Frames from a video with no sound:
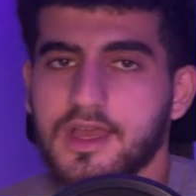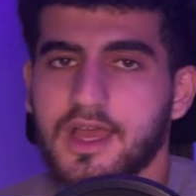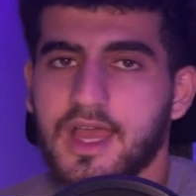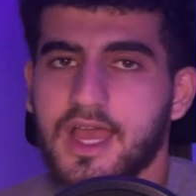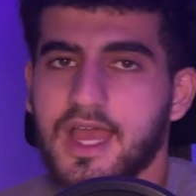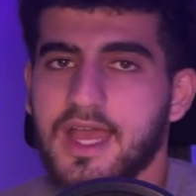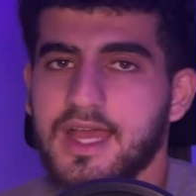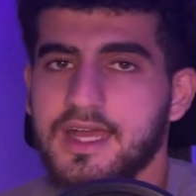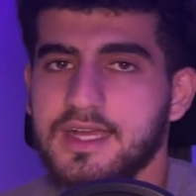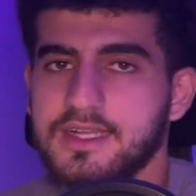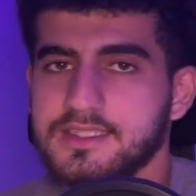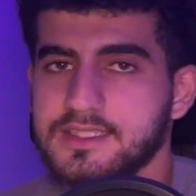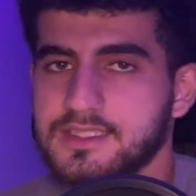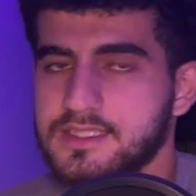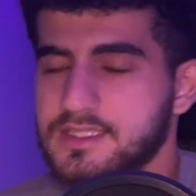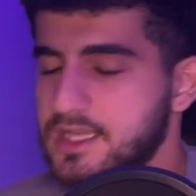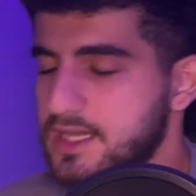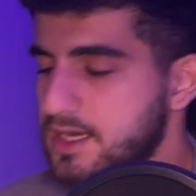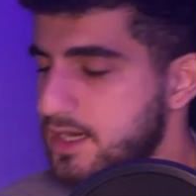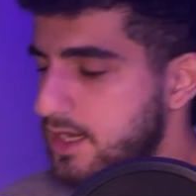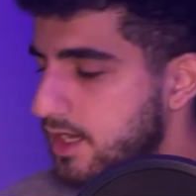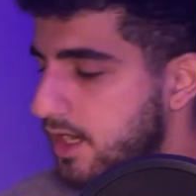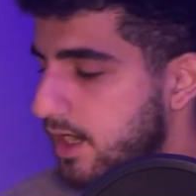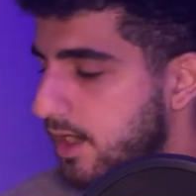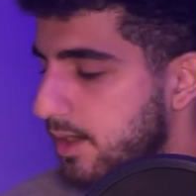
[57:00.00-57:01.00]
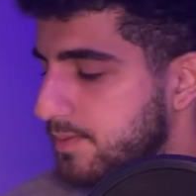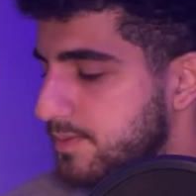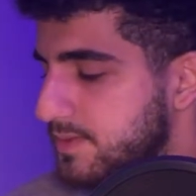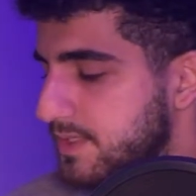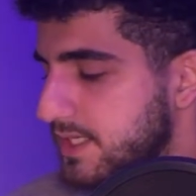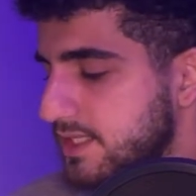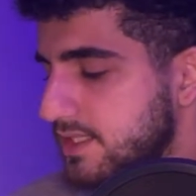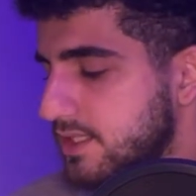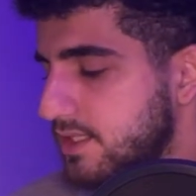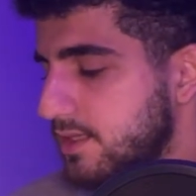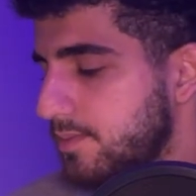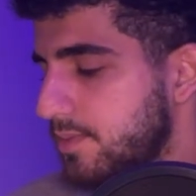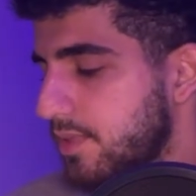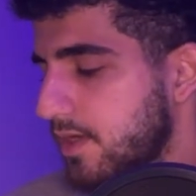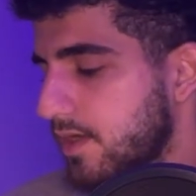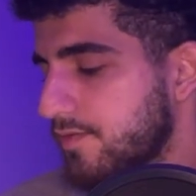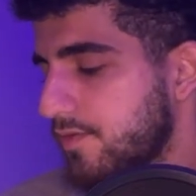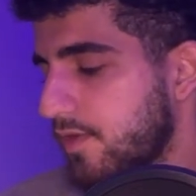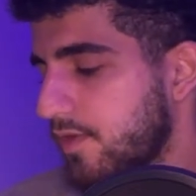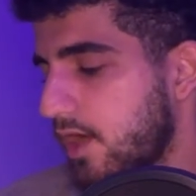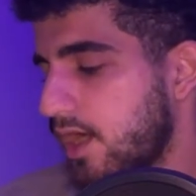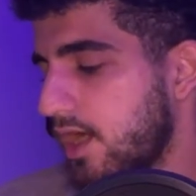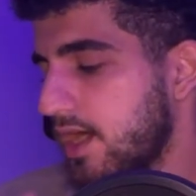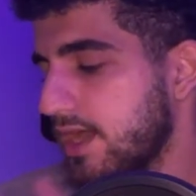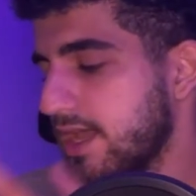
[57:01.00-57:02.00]
and then I update dp
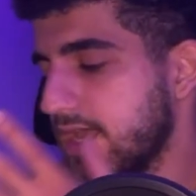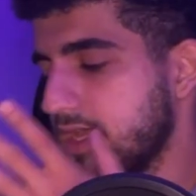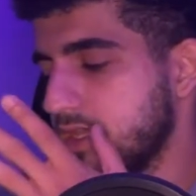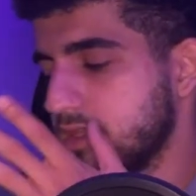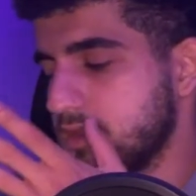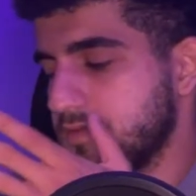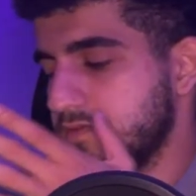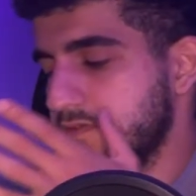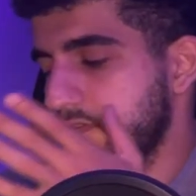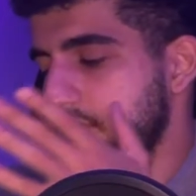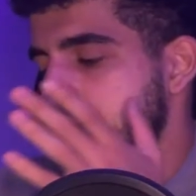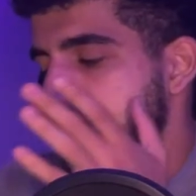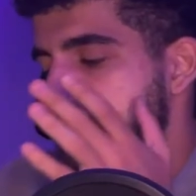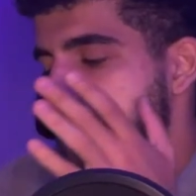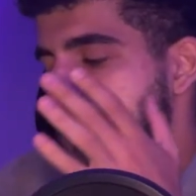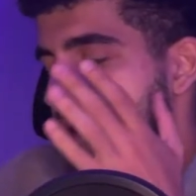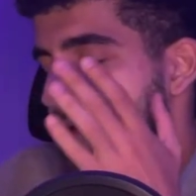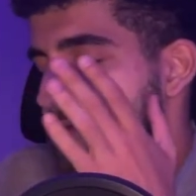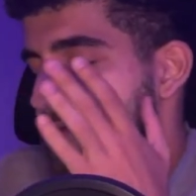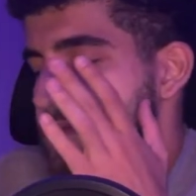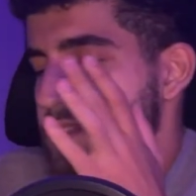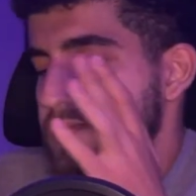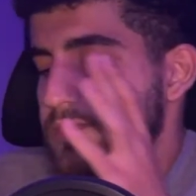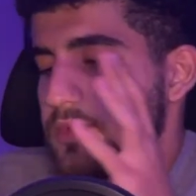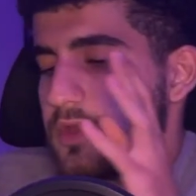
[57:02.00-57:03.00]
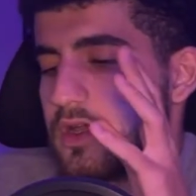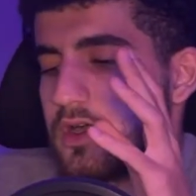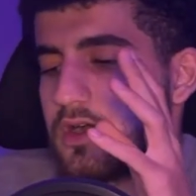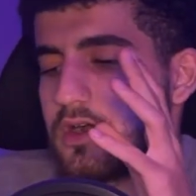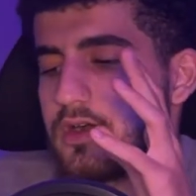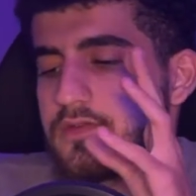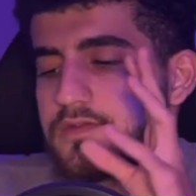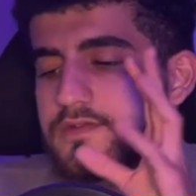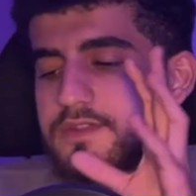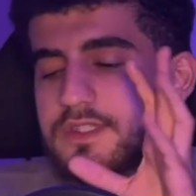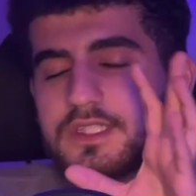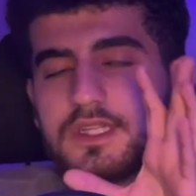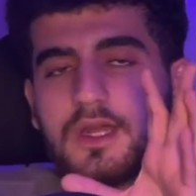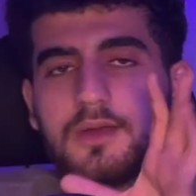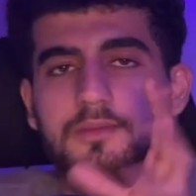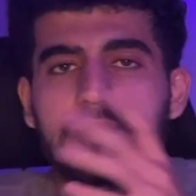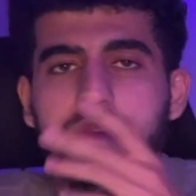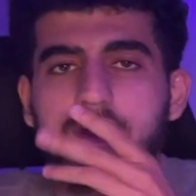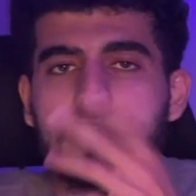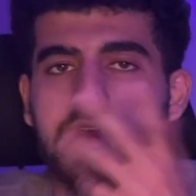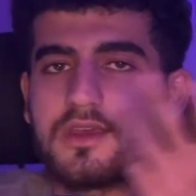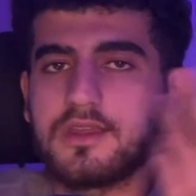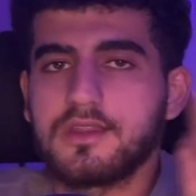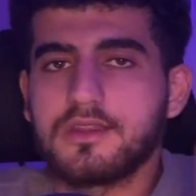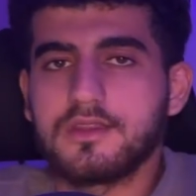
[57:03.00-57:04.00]
of I and v from dp of
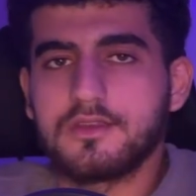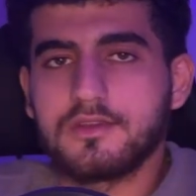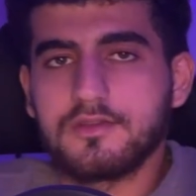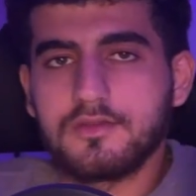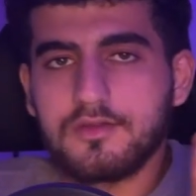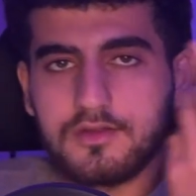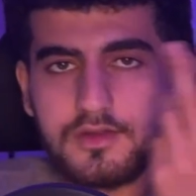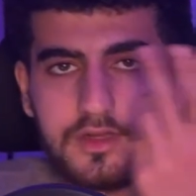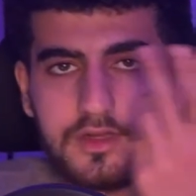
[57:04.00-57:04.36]
something and u,